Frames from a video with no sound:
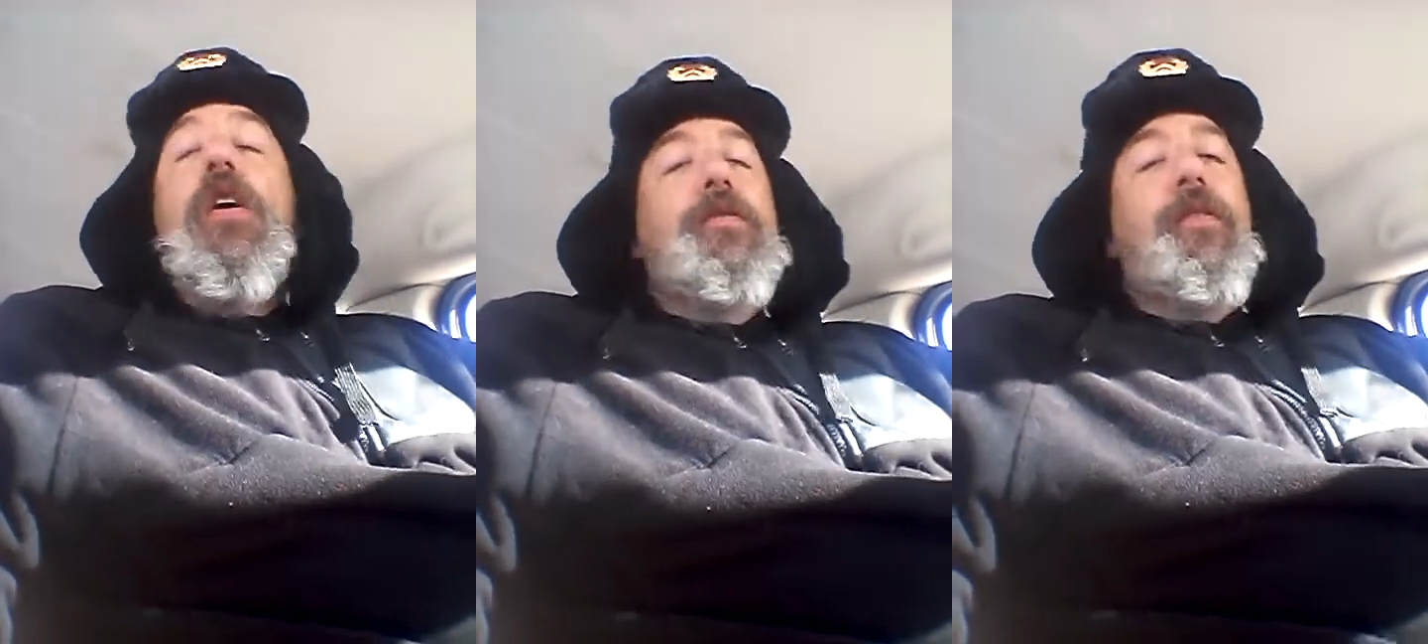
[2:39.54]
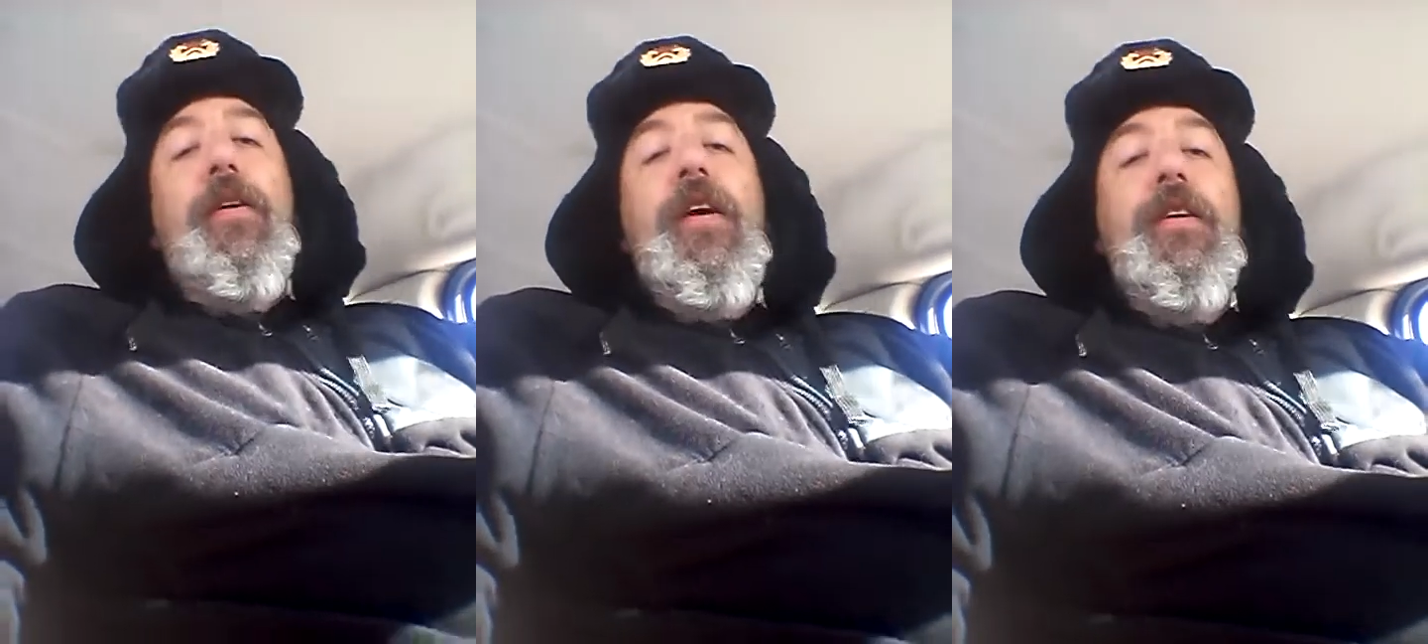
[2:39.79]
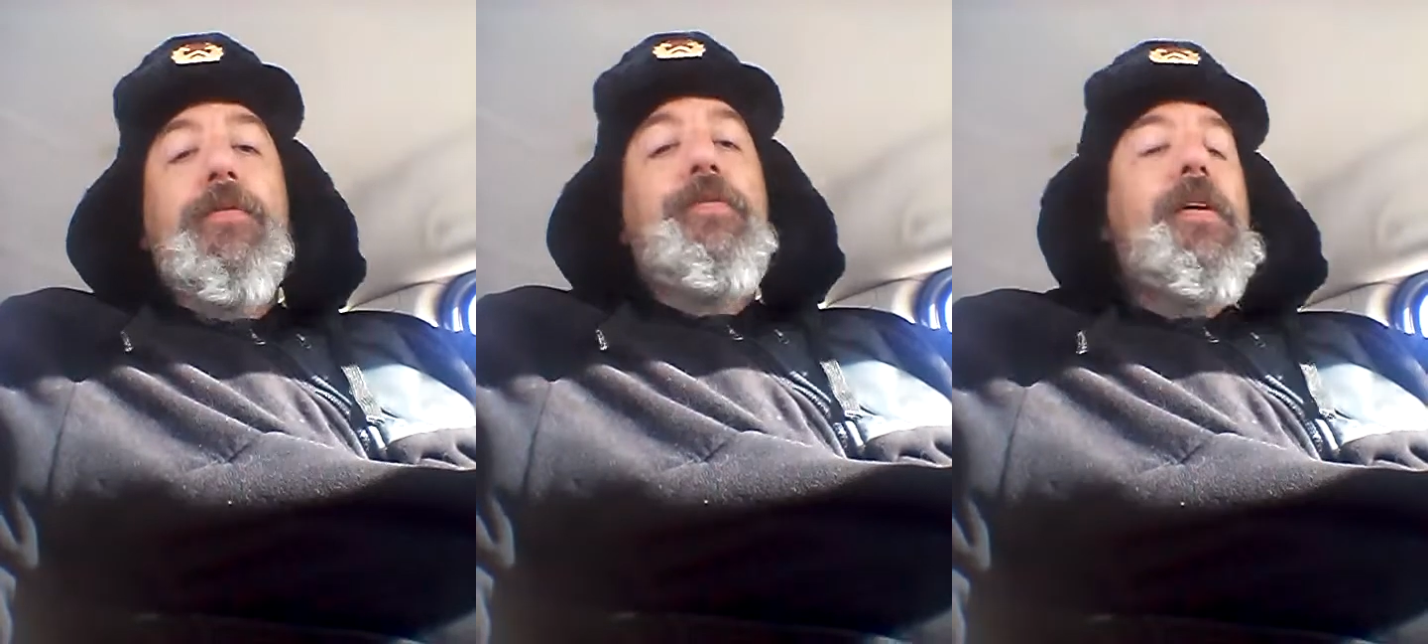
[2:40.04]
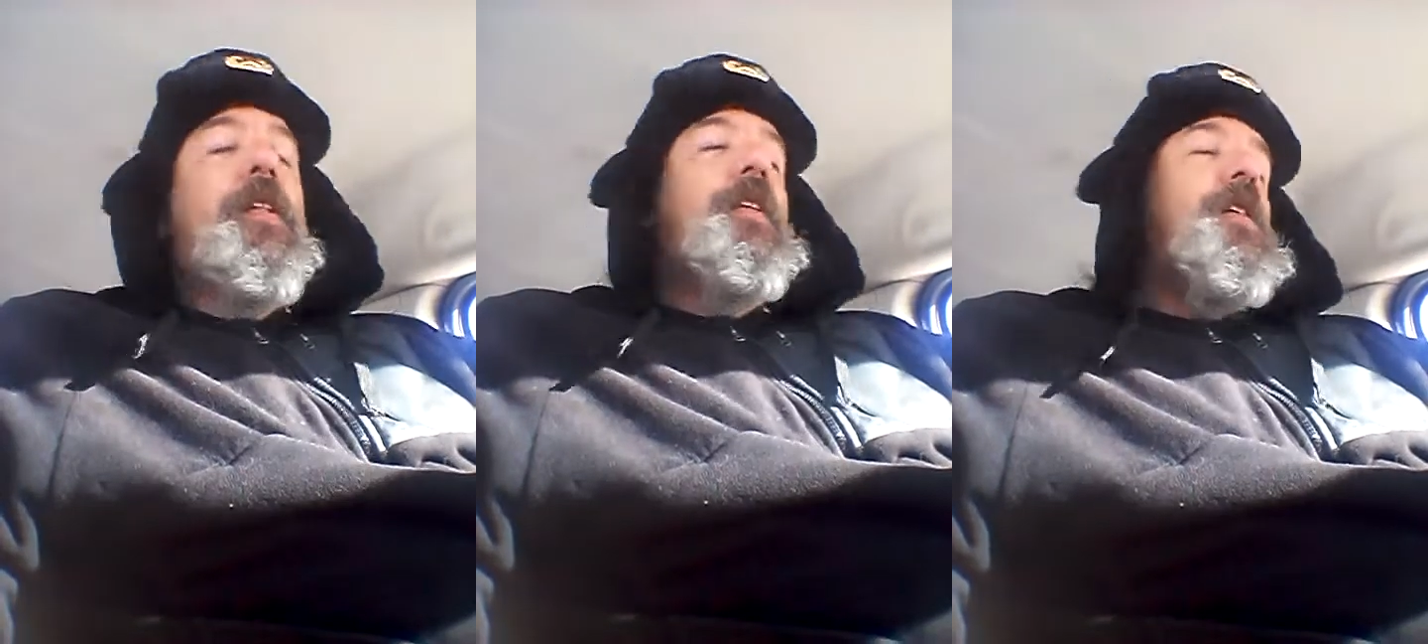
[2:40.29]
Sorry, it's
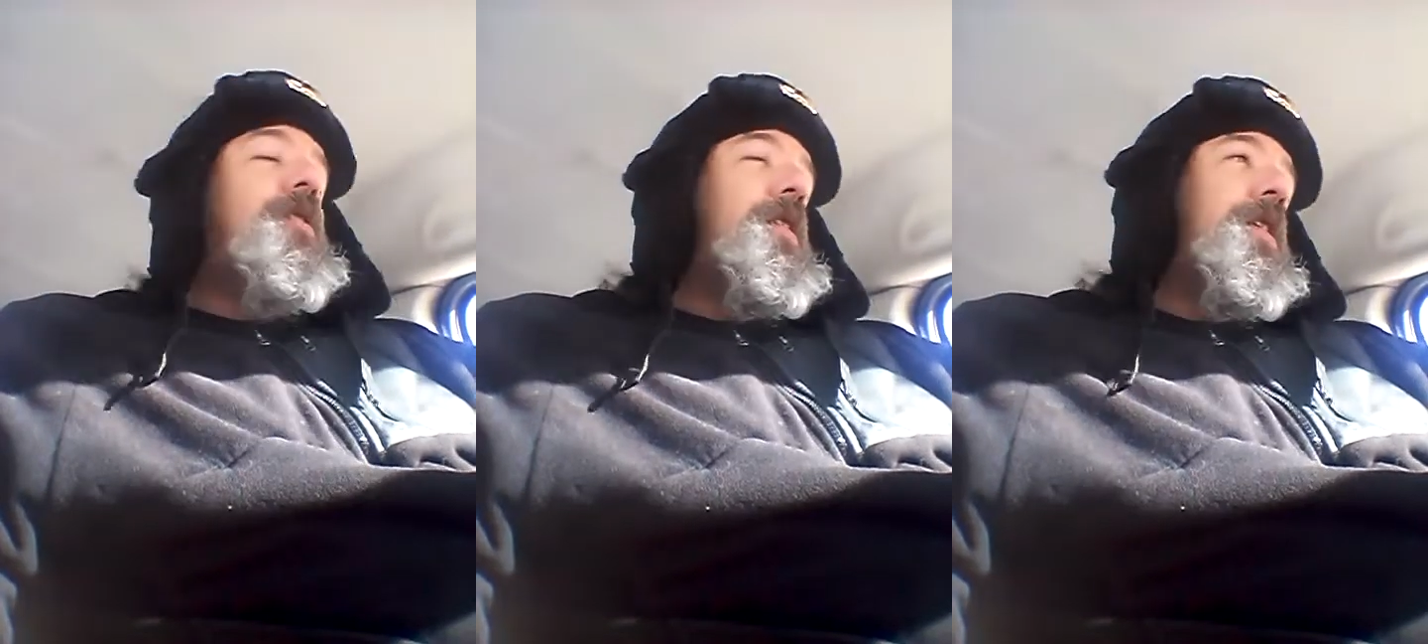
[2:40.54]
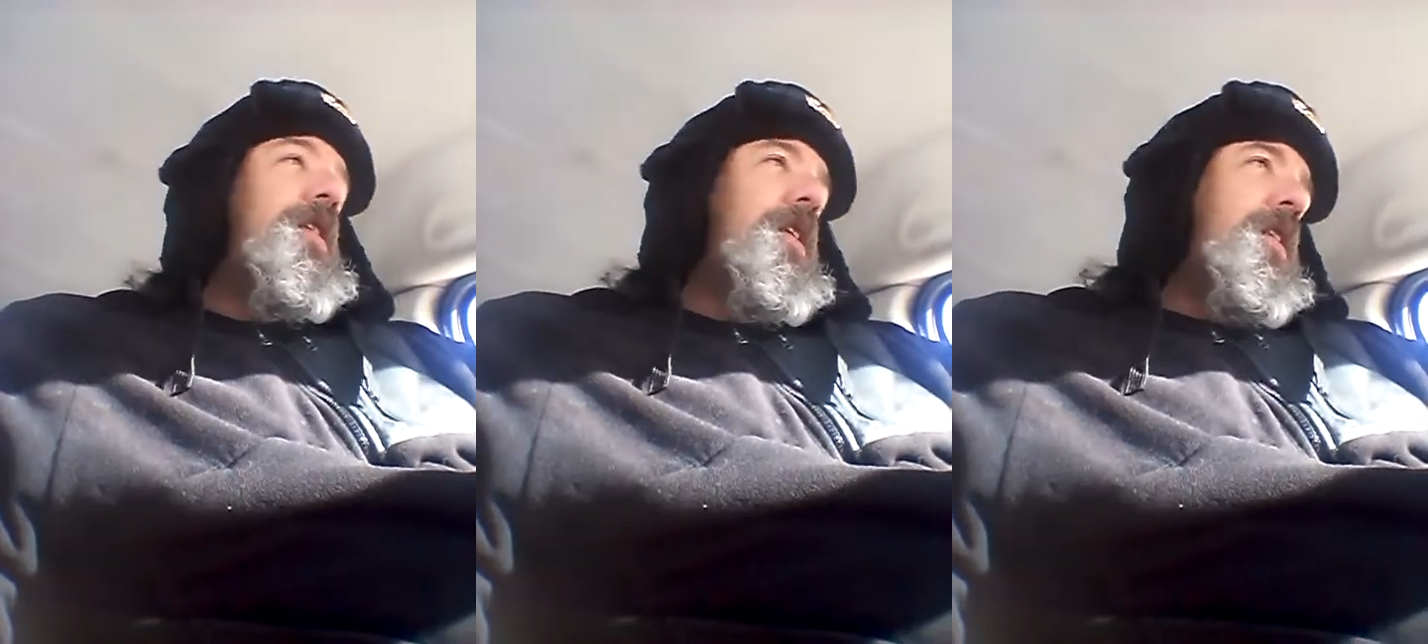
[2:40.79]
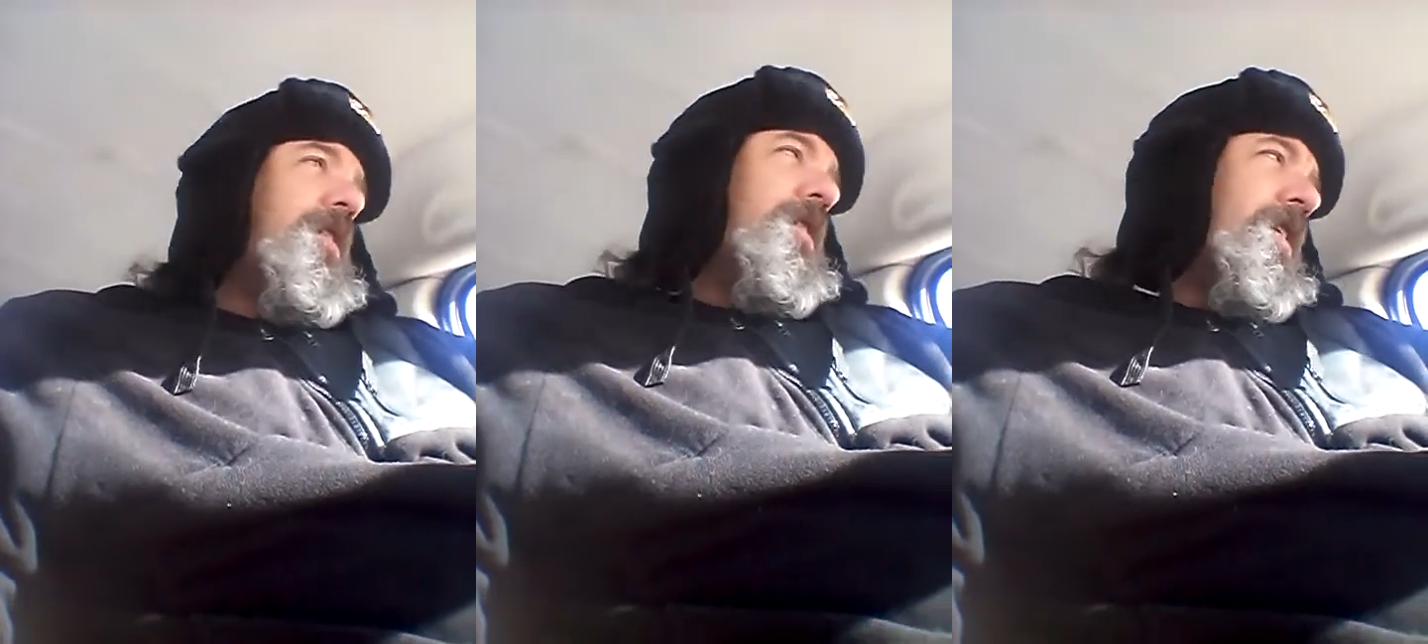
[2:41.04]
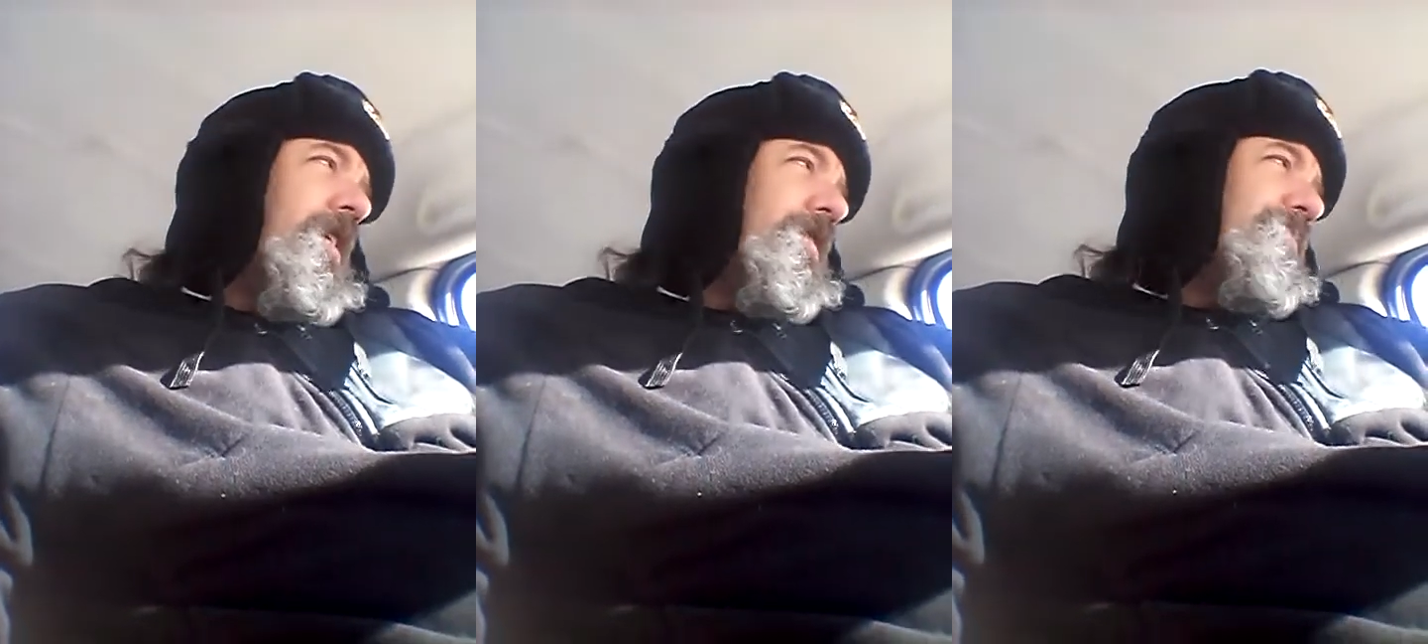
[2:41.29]
been a long day.
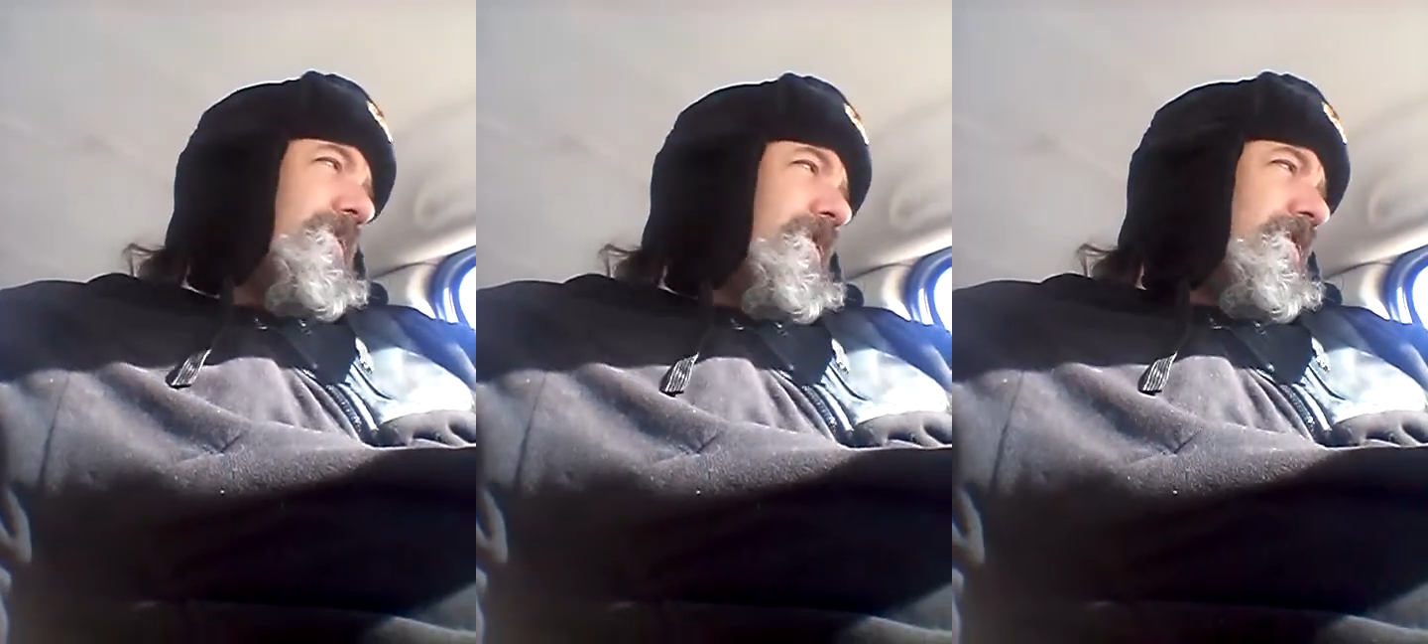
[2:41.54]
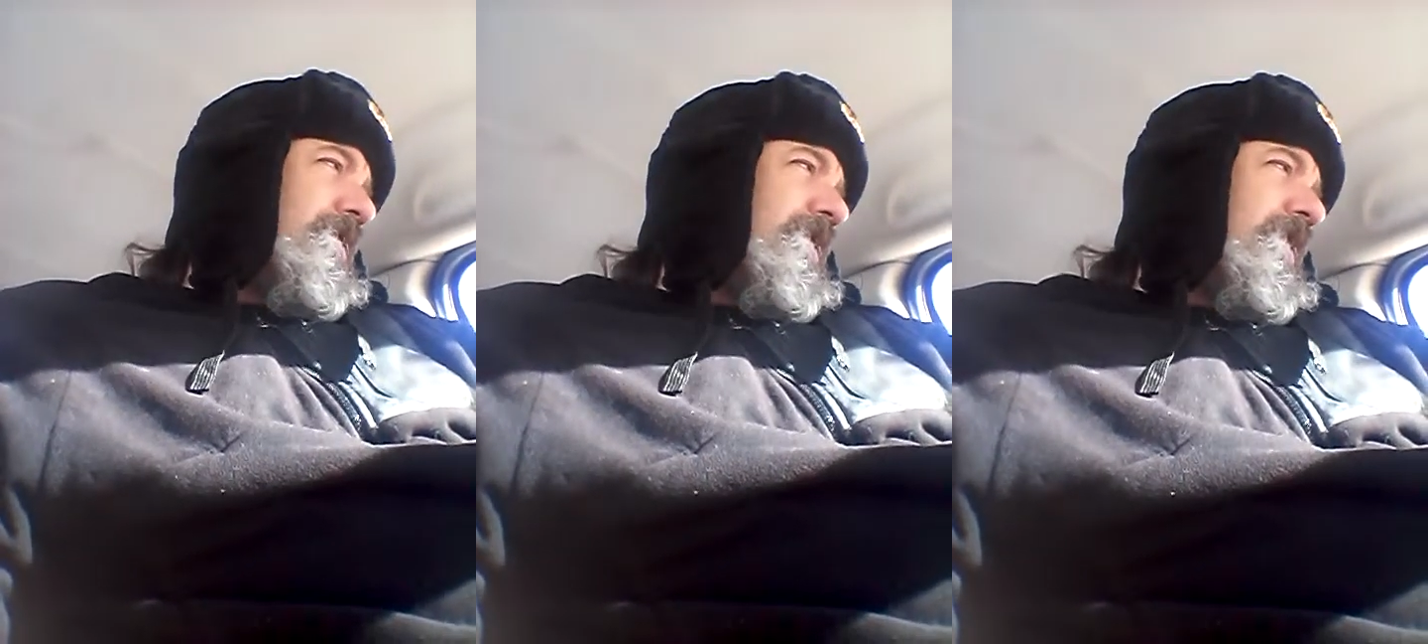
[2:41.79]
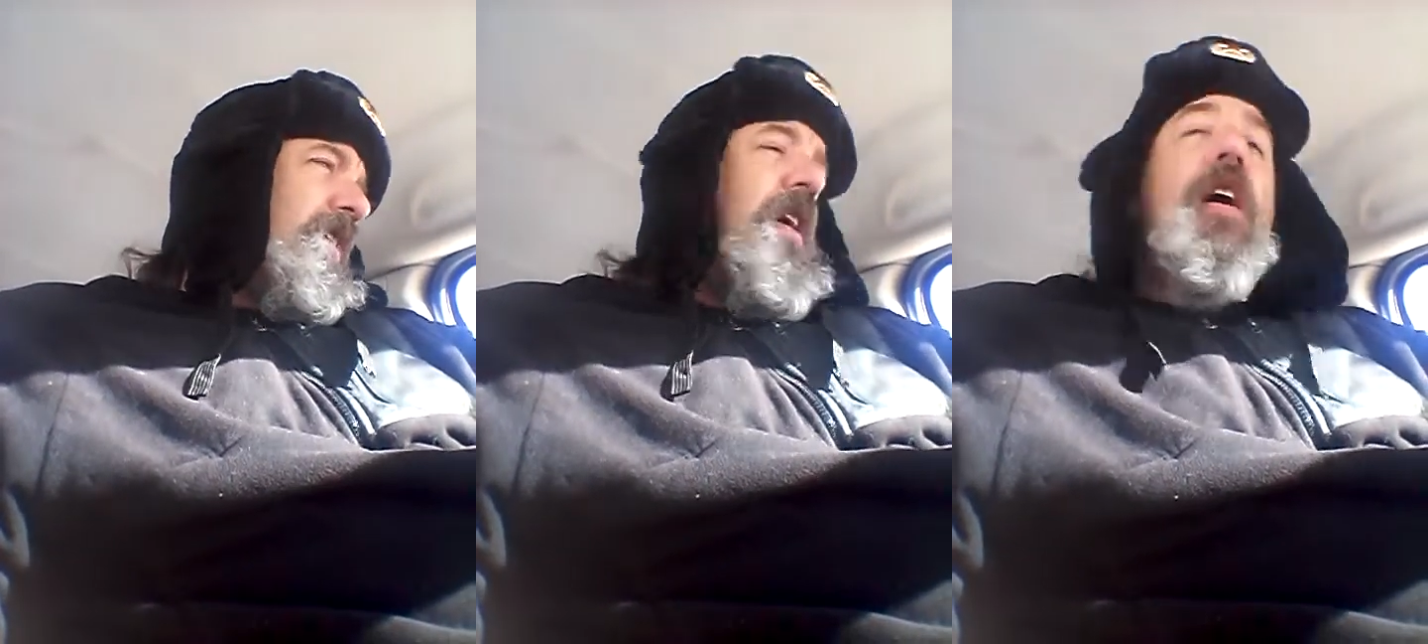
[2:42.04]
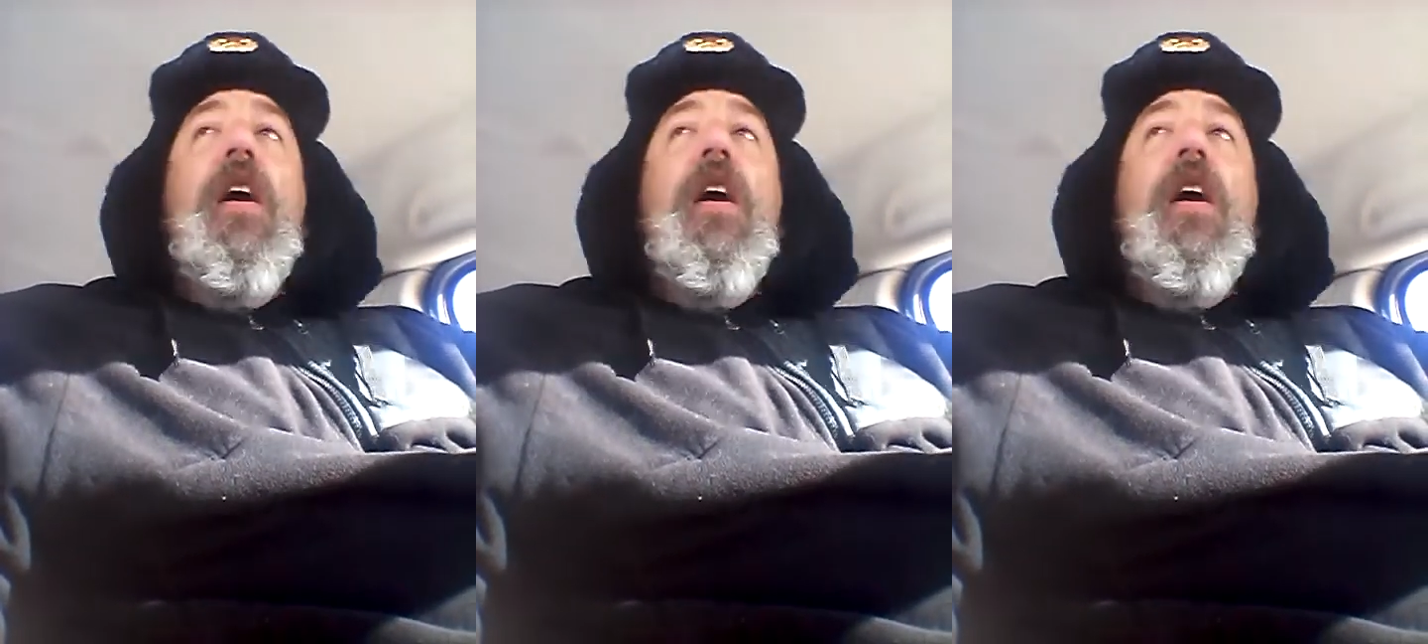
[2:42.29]
It's been a long day.